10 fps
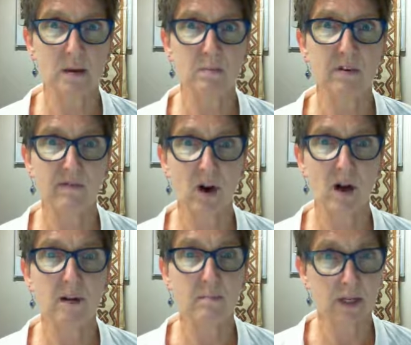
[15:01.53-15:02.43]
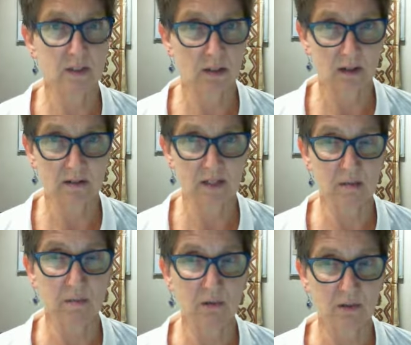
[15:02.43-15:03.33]
that provide mental health
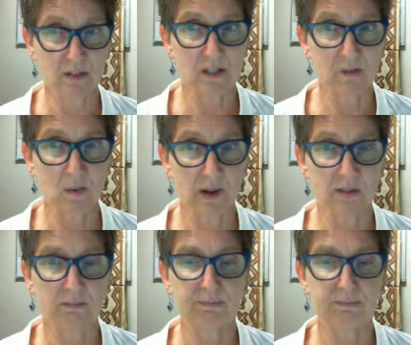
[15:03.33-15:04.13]
supports as well.